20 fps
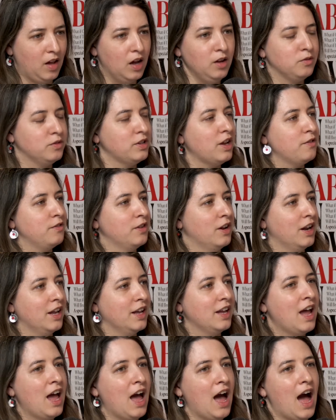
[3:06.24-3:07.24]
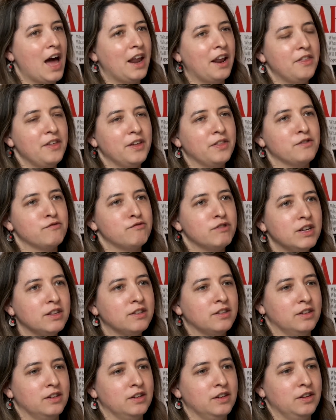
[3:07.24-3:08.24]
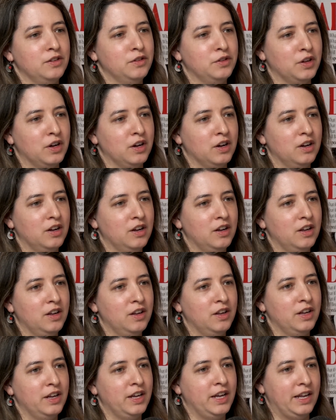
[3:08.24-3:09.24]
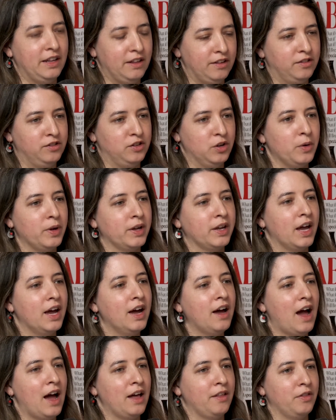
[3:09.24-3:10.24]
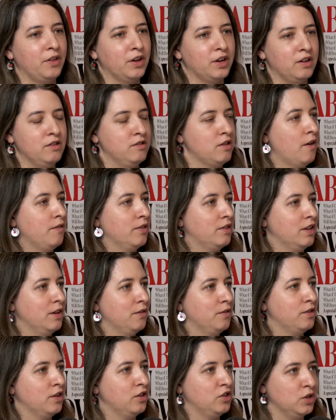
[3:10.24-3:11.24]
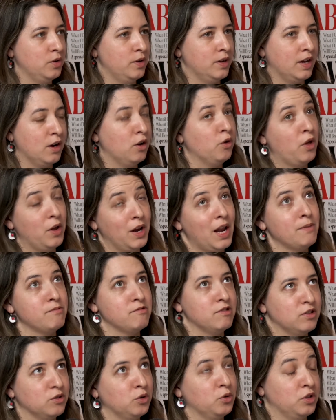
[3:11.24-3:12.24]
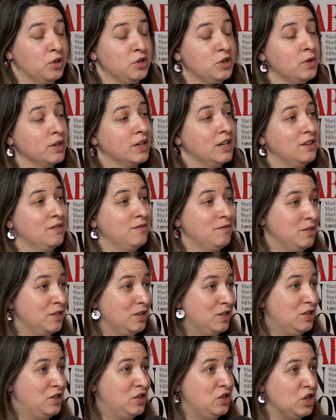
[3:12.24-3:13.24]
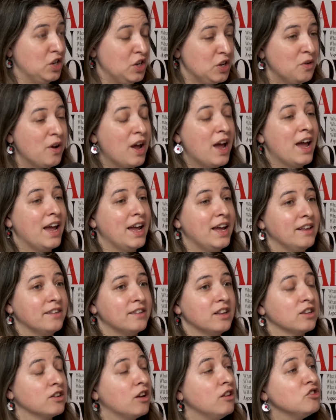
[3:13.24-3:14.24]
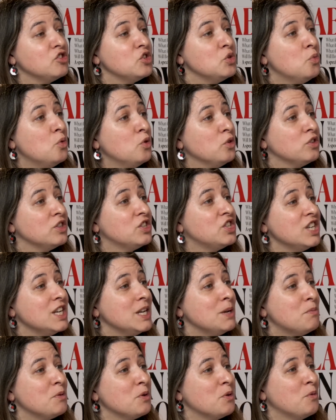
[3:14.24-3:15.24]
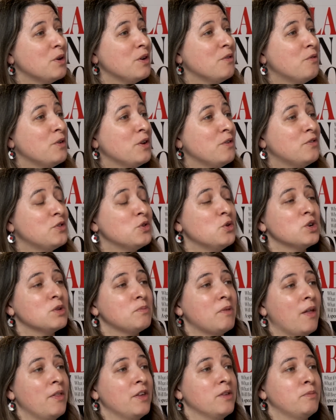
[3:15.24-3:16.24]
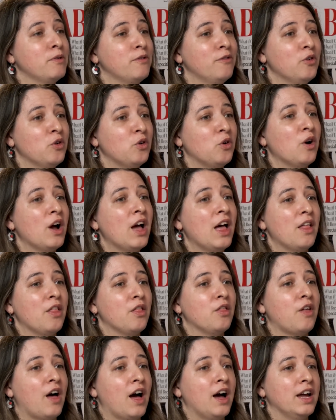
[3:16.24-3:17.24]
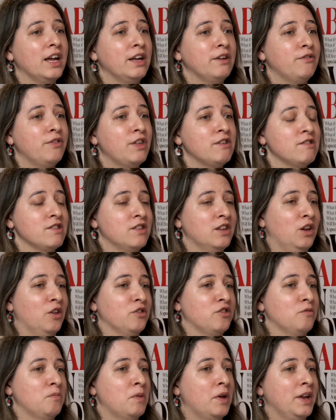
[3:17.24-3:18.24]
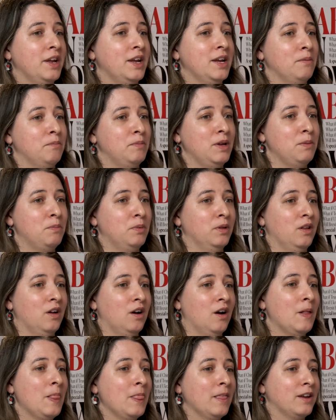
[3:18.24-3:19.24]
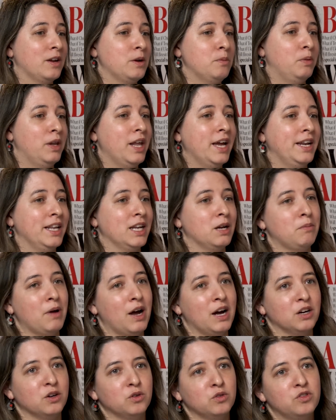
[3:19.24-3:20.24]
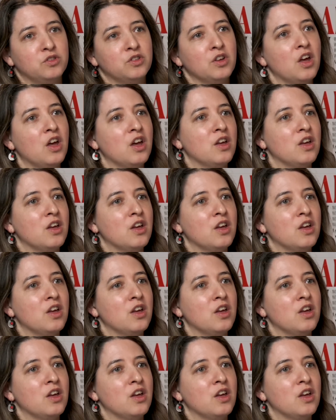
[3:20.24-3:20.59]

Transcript: Oh, definitely. And I think the reason that he's doing it and that Conservatives are doing it, although Labour is also doing it too, is culture wars are cheap. We've talked about this before, that if there isn't lots of money and people are complaining about